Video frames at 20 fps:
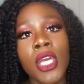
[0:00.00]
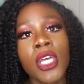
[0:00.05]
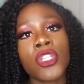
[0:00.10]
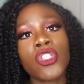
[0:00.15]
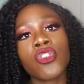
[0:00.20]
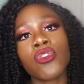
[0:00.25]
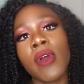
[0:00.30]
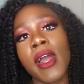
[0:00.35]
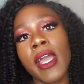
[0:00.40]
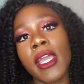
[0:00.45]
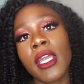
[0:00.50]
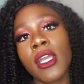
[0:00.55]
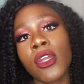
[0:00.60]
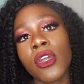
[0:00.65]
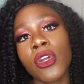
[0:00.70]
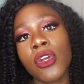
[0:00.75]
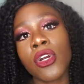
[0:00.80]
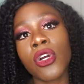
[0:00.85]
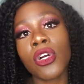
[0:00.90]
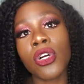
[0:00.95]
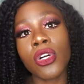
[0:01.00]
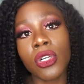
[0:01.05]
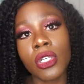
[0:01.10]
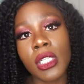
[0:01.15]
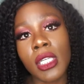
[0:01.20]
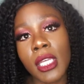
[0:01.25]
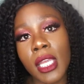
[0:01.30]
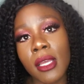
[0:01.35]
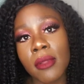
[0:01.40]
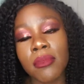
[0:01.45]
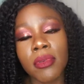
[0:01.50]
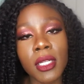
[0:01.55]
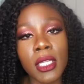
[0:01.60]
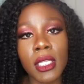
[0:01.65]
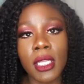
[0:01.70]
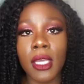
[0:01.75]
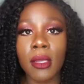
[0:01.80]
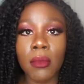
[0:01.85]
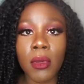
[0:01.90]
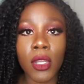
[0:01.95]
try curling it, putting
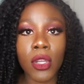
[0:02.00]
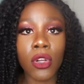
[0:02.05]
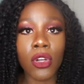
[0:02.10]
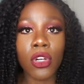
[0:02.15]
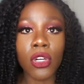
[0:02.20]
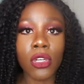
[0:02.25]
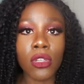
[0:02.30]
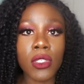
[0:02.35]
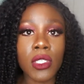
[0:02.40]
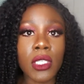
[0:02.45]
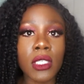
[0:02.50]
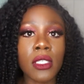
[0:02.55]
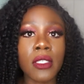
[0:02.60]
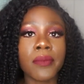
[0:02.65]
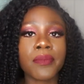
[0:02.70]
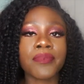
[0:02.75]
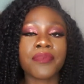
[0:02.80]
like bigger curls in it,